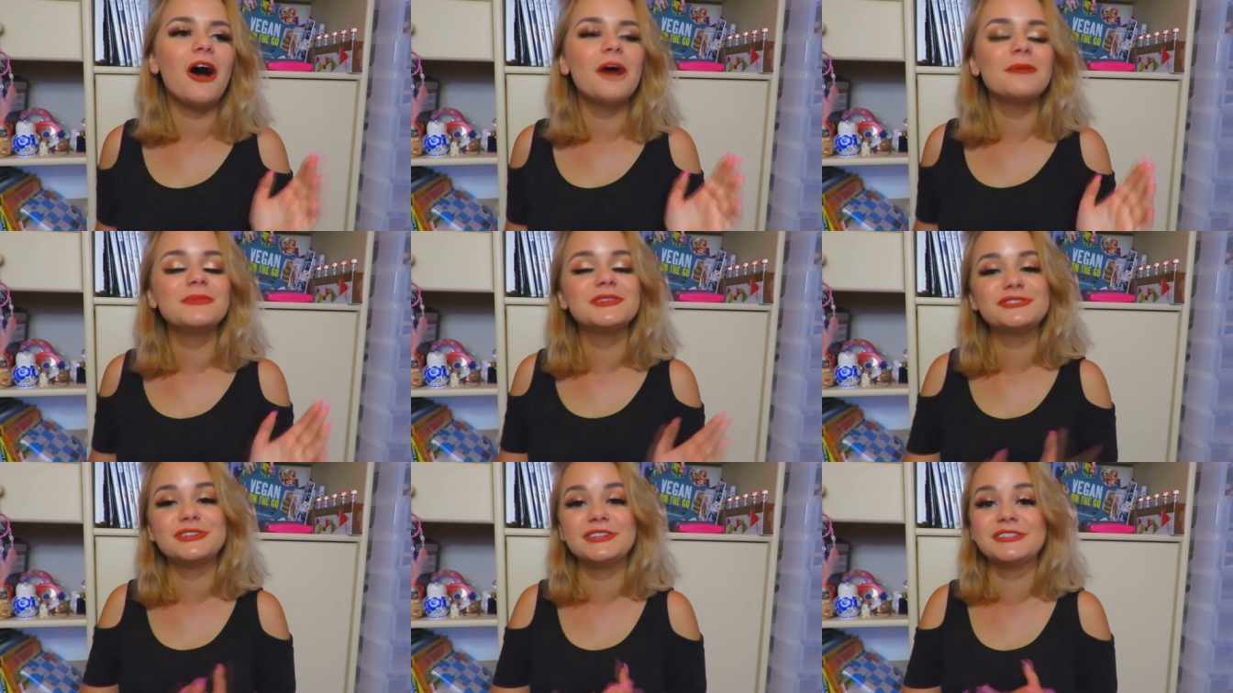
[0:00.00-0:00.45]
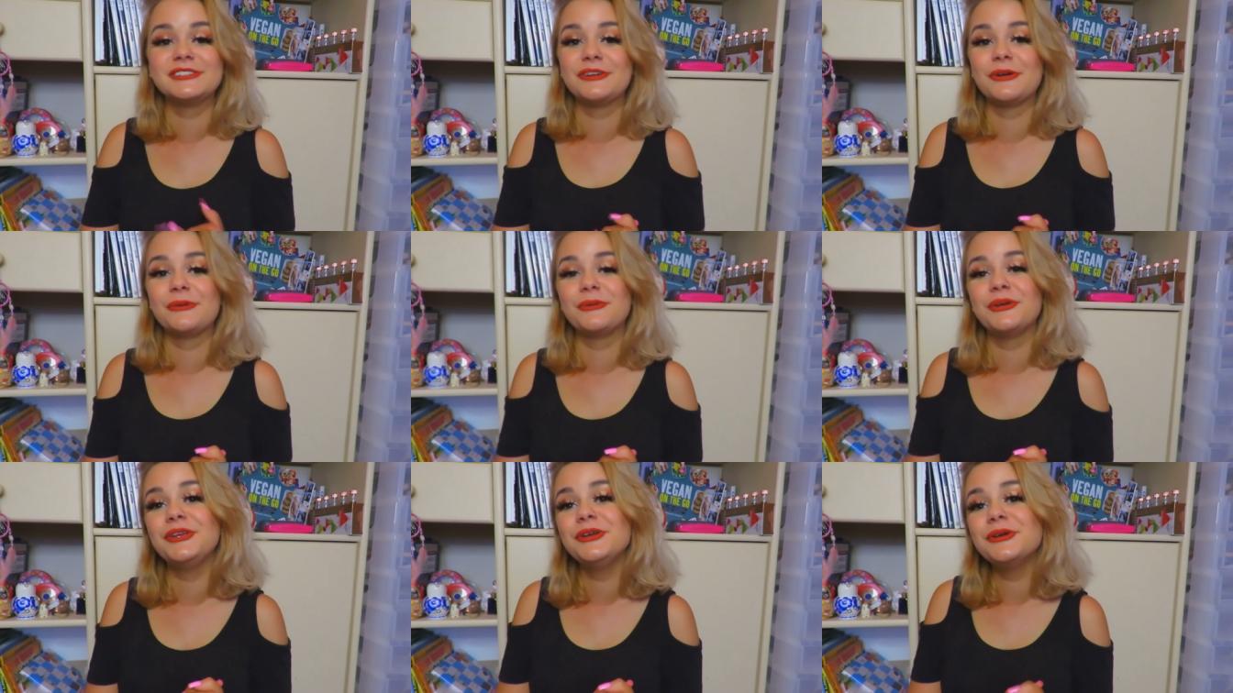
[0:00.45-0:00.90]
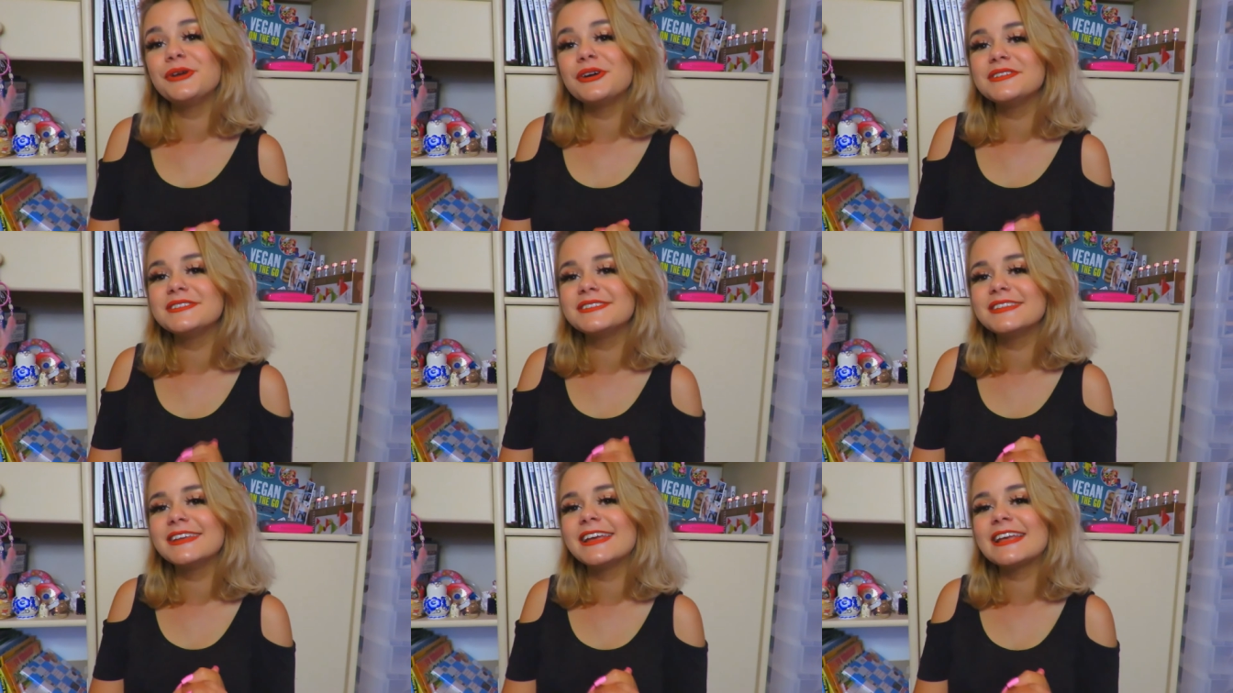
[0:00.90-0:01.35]
I'm intrigued to know what you
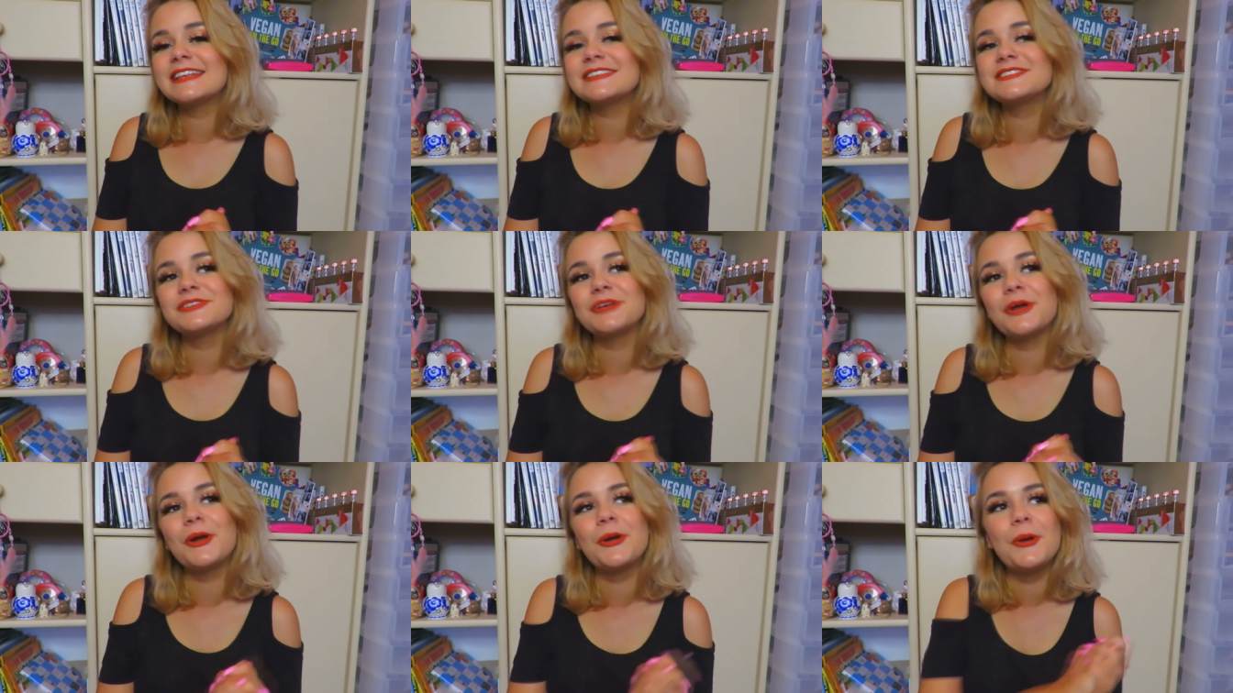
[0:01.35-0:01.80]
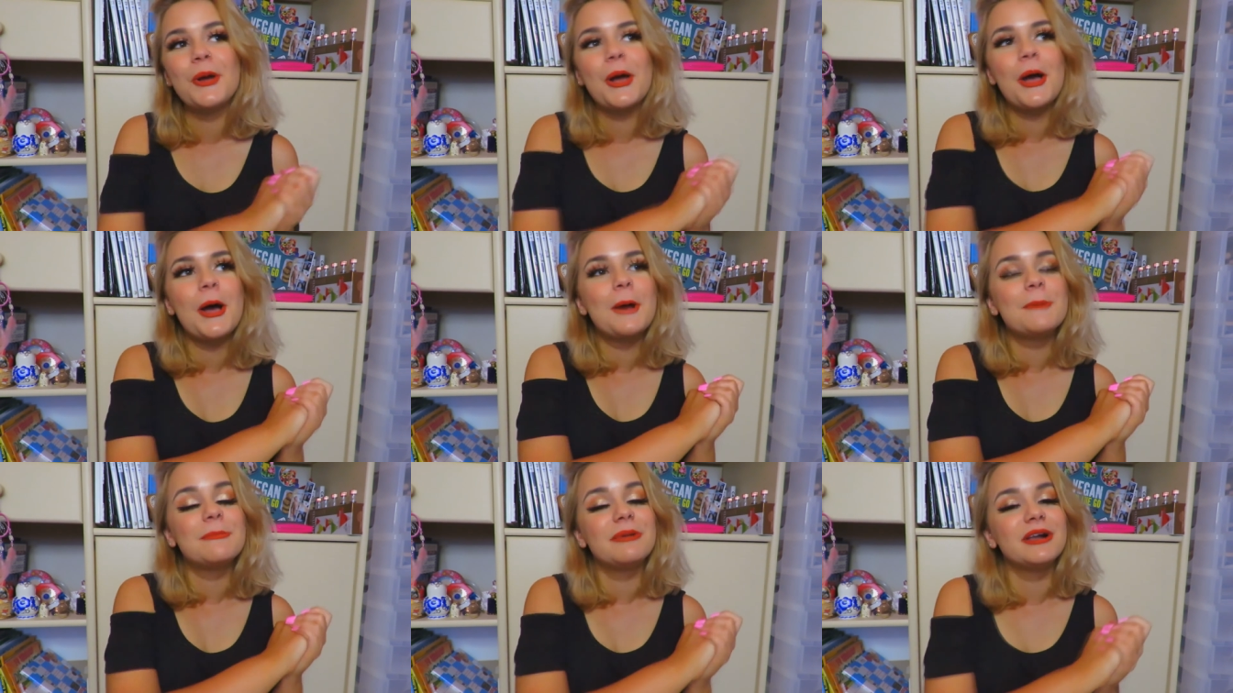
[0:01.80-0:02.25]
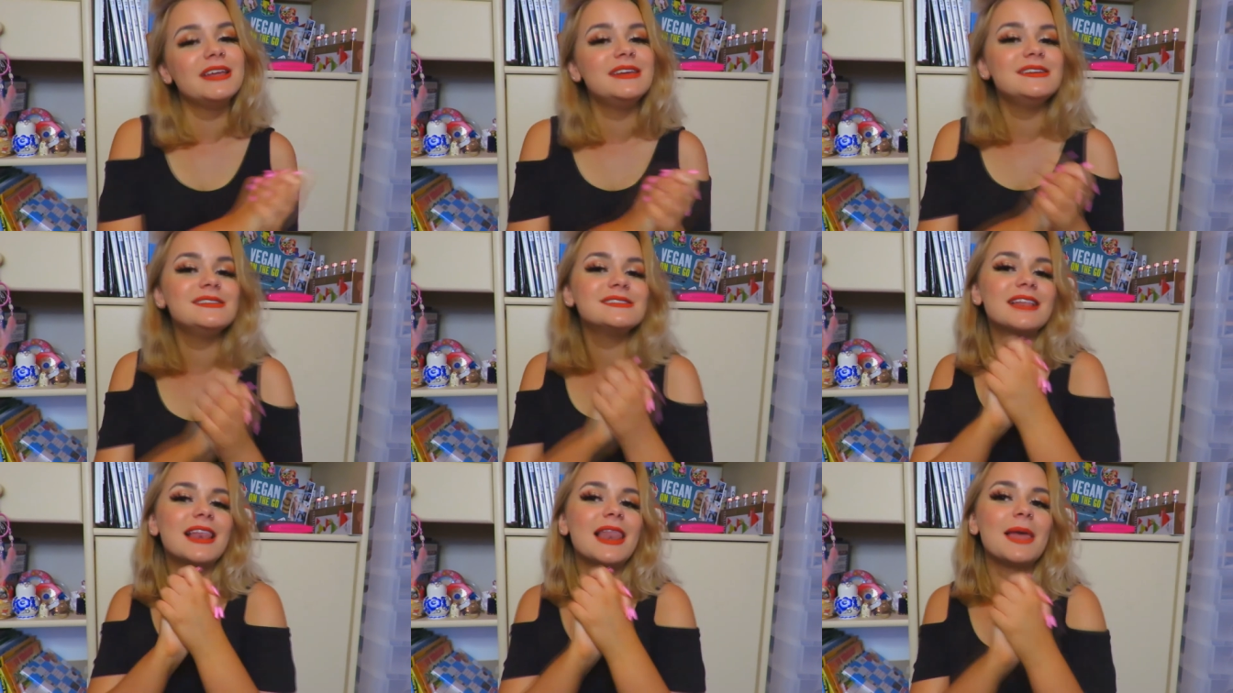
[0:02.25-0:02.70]
guys think, so
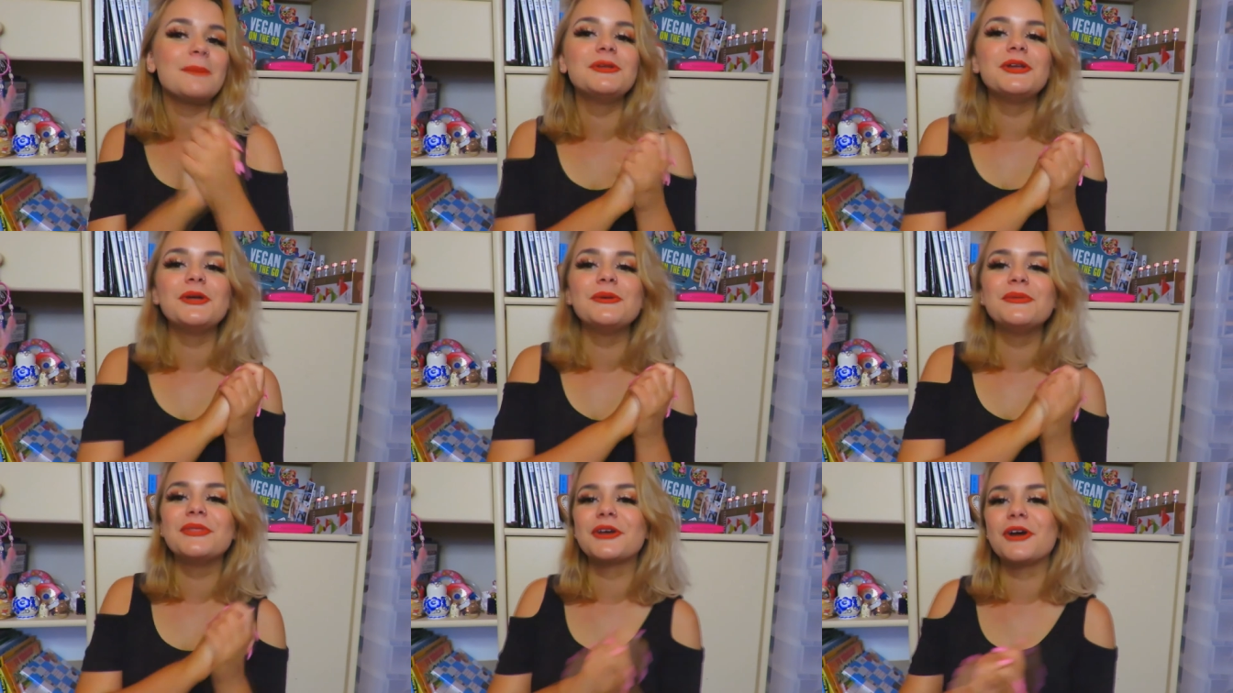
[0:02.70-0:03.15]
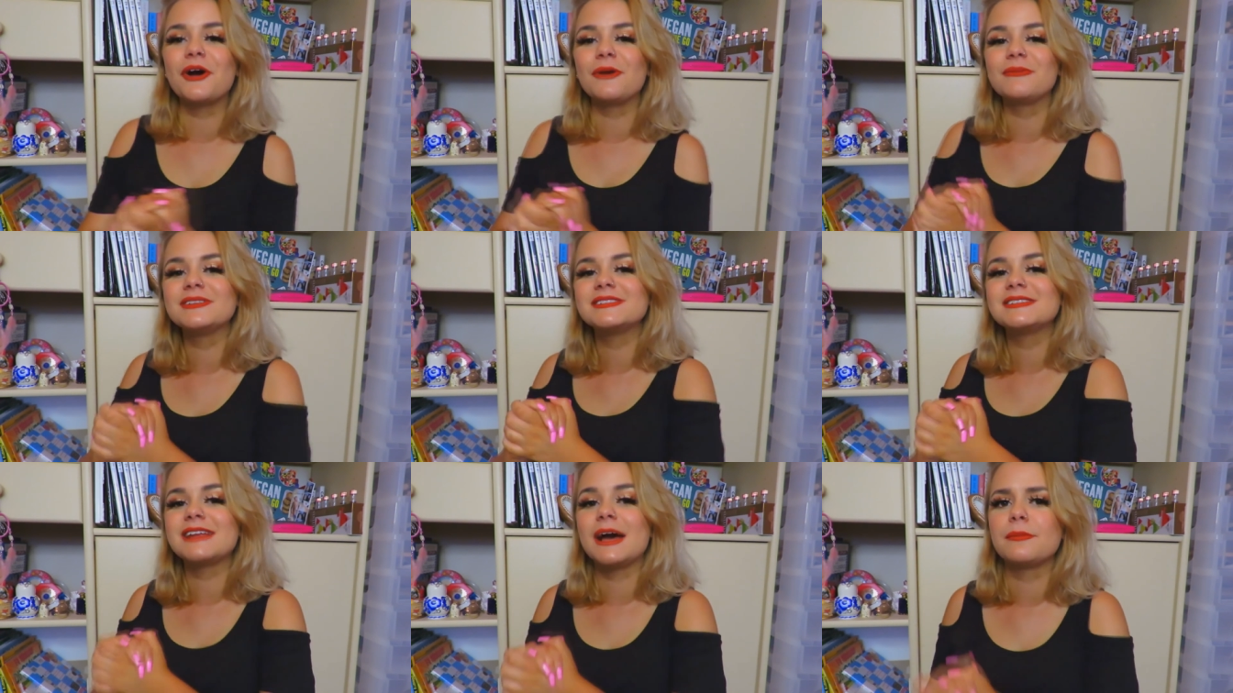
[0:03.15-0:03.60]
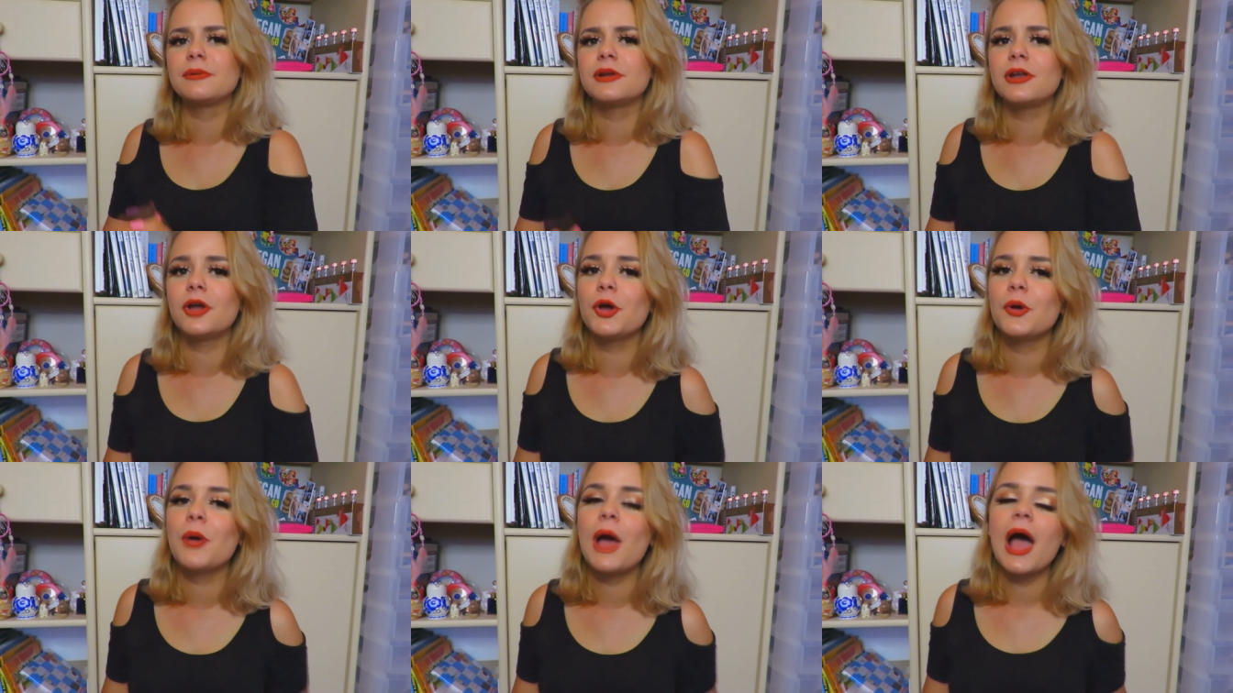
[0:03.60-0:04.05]
please let me know in the comments down
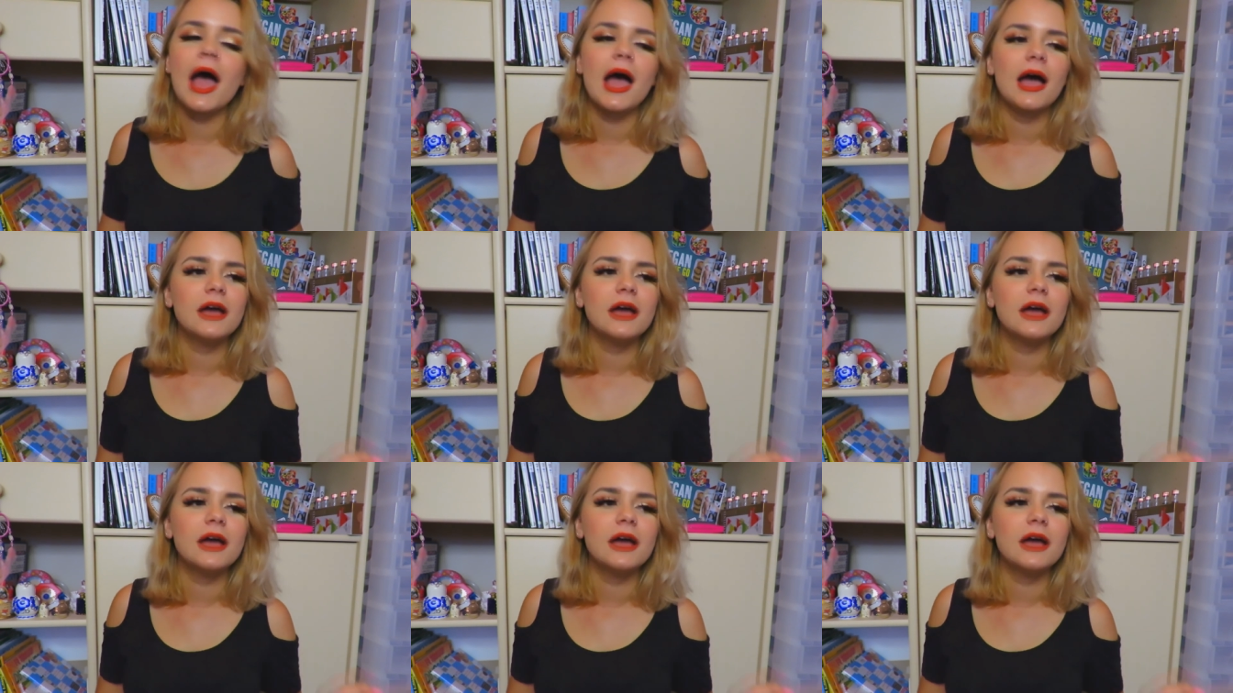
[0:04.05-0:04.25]
below,